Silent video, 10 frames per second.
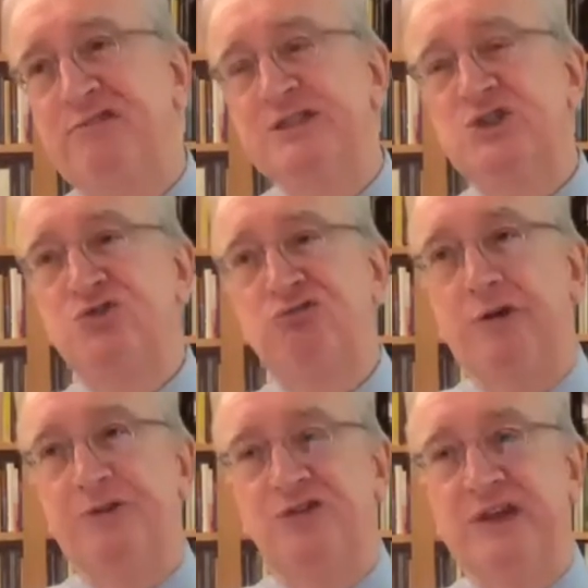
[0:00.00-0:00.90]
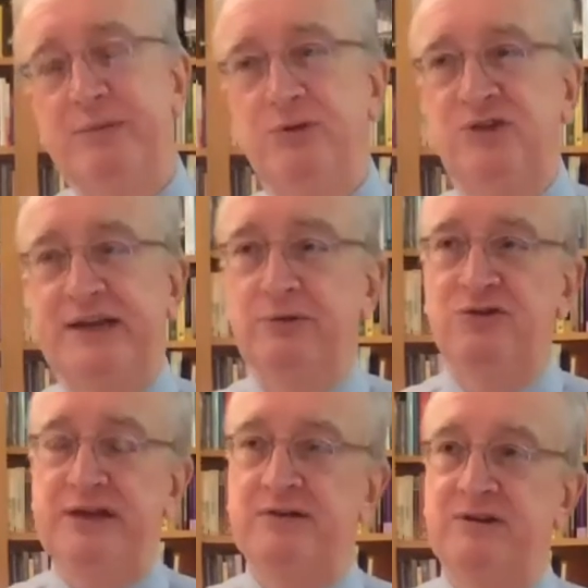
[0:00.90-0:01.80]
Strozzi was guilty
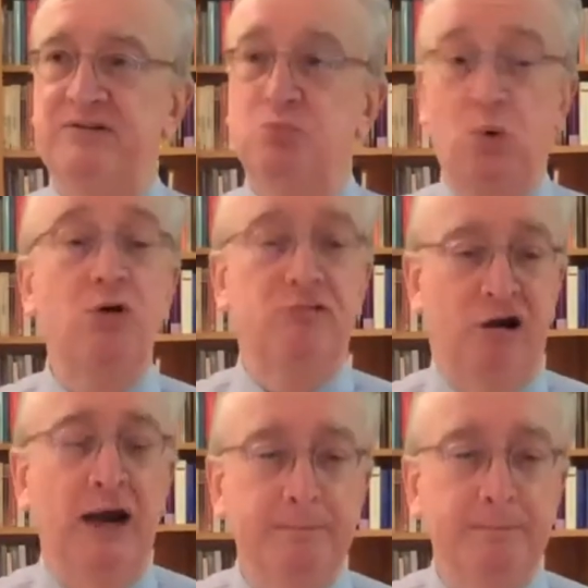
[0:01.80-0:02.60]
of a war crime.